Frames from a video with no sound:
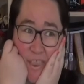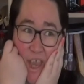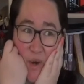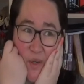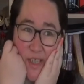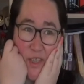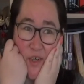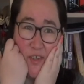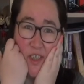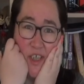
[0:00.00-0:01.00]
There is
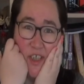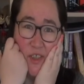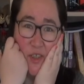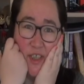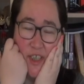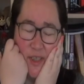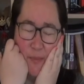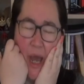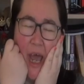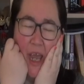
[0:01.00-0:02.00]
no light until
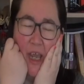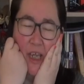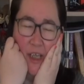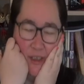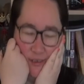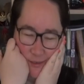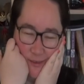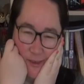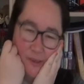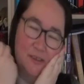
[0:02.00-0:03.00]
May.
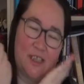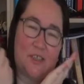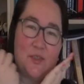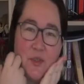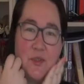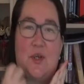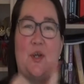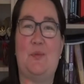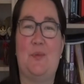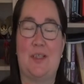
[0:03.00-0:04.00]
That's not
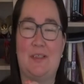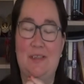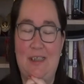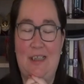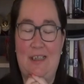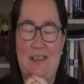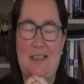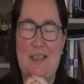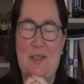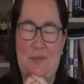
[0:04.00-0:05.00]
true, but
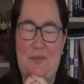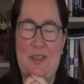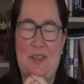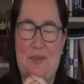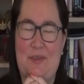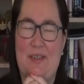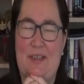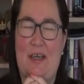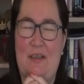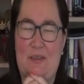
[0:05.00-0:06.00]
that's how it feels right
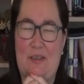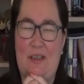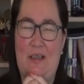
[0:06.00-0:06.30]
now.